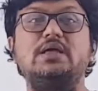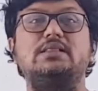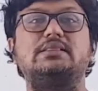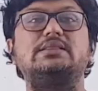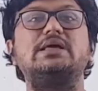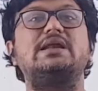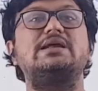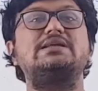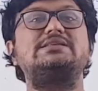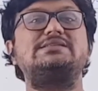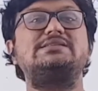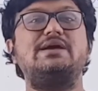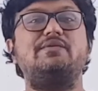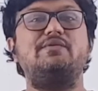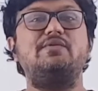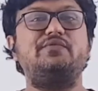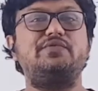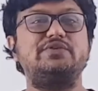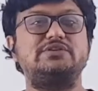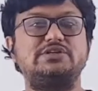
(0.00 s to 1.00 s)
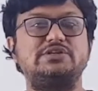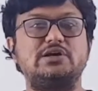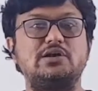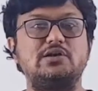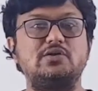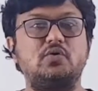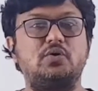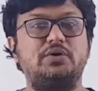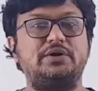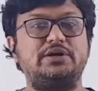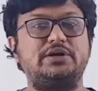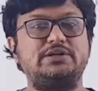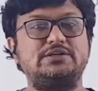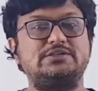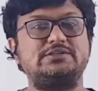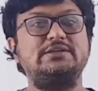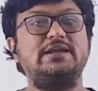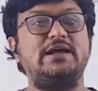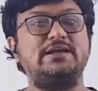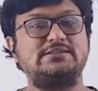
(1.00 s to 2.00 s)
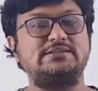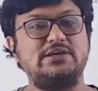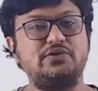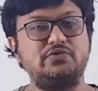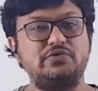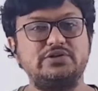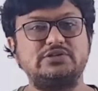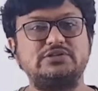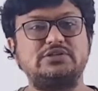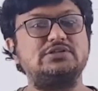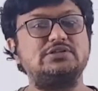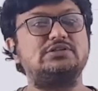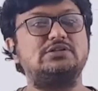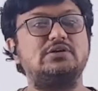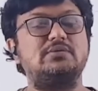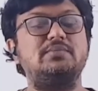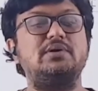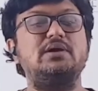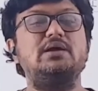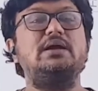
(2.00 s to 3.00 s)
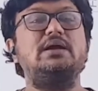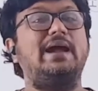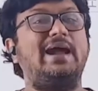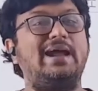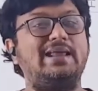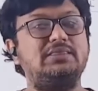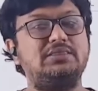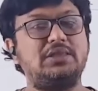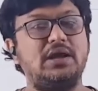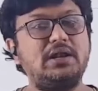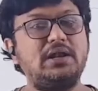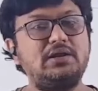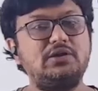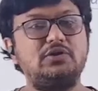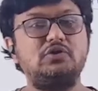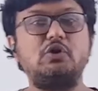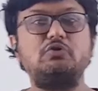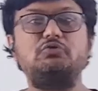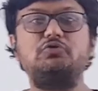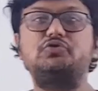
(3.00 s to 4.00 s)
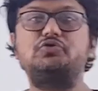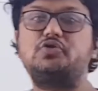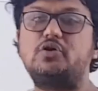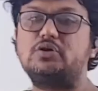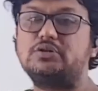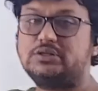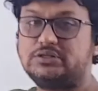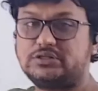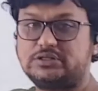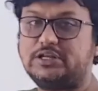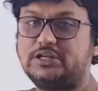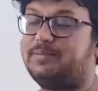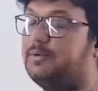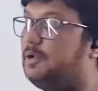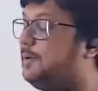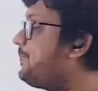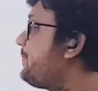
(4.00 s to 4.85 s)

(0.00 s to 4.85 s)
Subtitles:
There are 7 physical quantities in SI unit system, and then you have to draw this table.